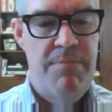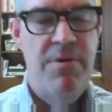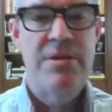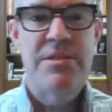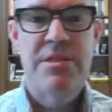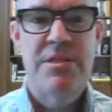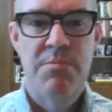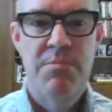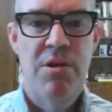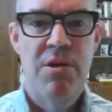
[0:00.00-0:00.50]
very
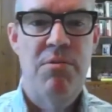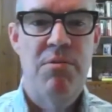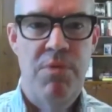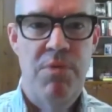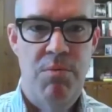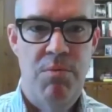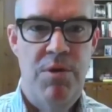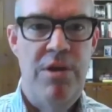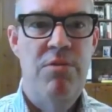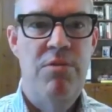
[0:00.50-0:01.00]
similar, and
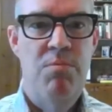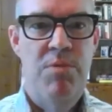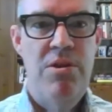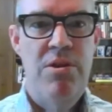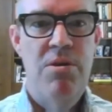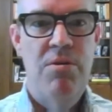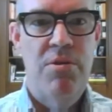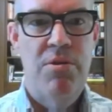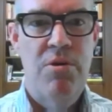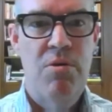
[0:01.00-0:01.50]
we
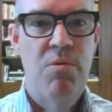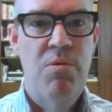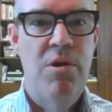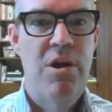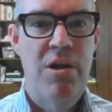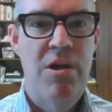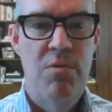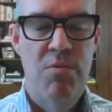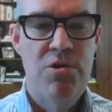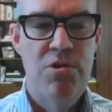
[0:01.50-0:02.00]
know their
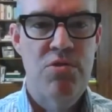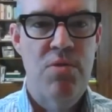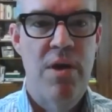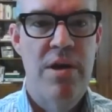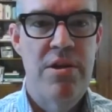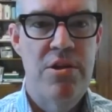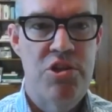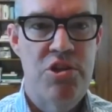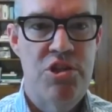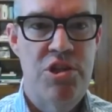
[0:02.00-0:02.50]
work, and we're
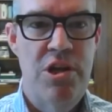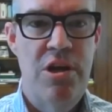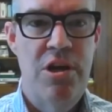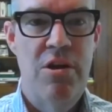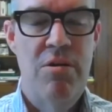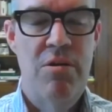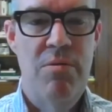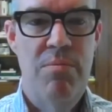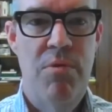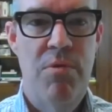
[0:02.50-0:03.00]
trying to
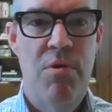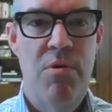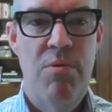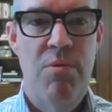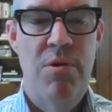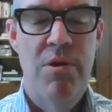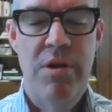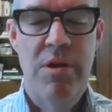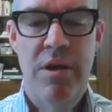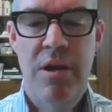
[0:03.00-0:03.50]
share more
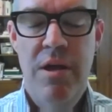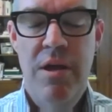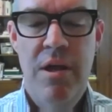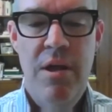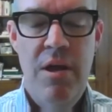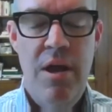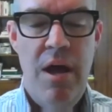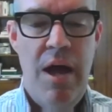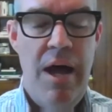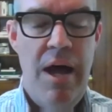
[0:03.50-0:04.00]
work.
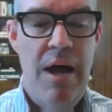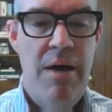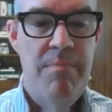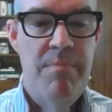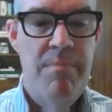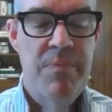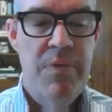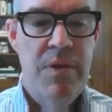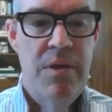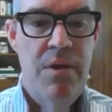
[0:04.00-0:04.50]

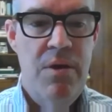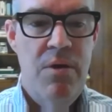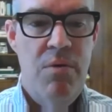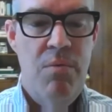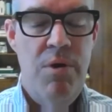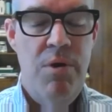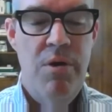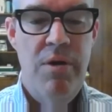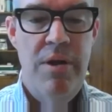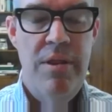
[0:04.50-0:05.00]

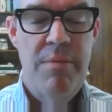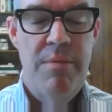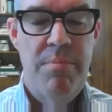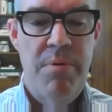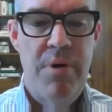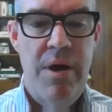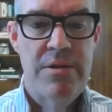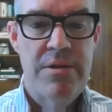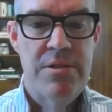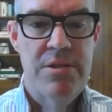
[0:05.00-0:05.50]
We're in the
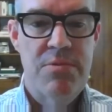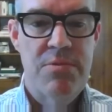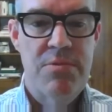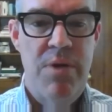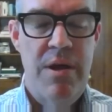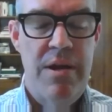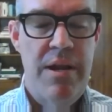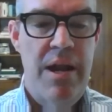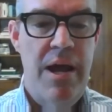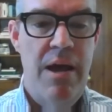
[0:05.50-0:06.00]
process
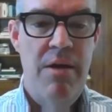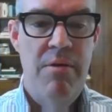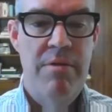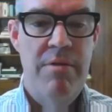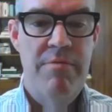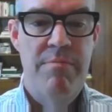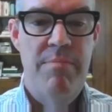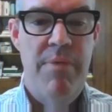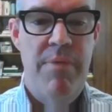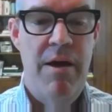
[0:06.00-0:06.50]
right now
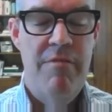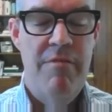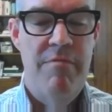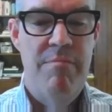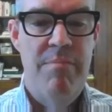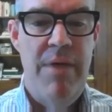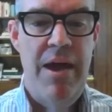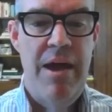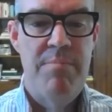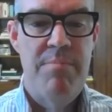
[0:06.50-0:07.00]
of
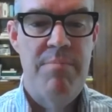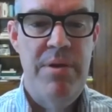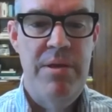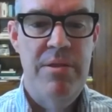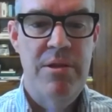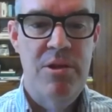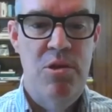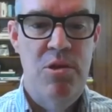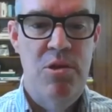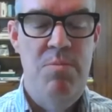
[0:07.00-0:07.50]
mapping
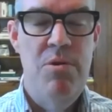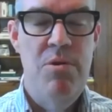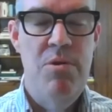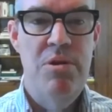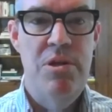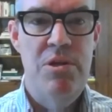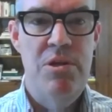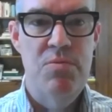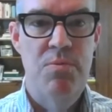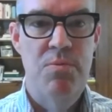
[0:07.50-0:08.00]
the
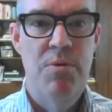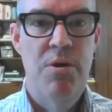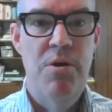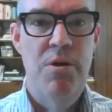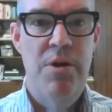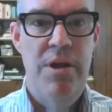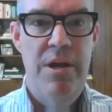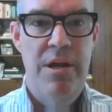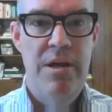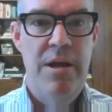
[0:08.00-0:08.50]
communities
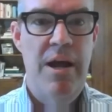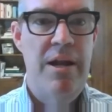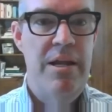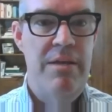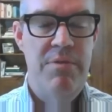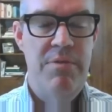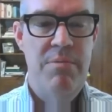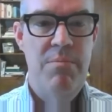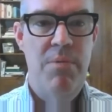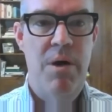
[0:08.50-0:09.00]
we're in on
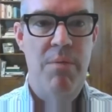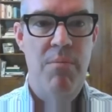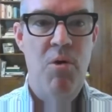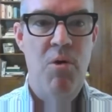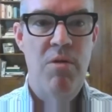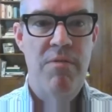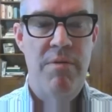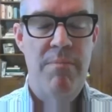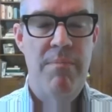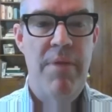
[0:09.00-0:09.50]
even a
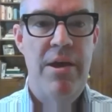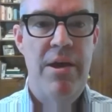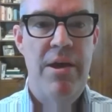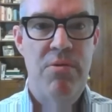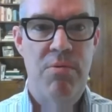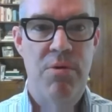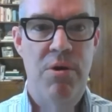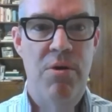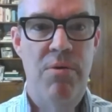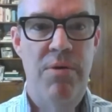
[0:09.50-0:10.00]
more of a
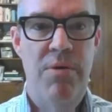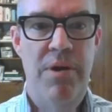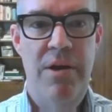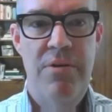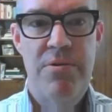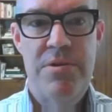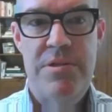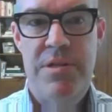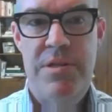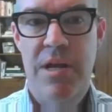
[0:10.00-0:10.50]
micro and
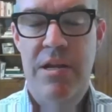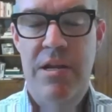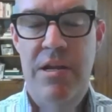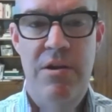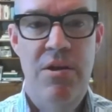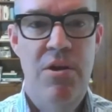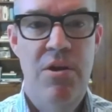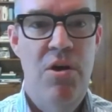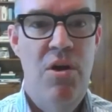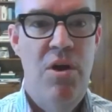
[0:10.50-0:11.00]
understanding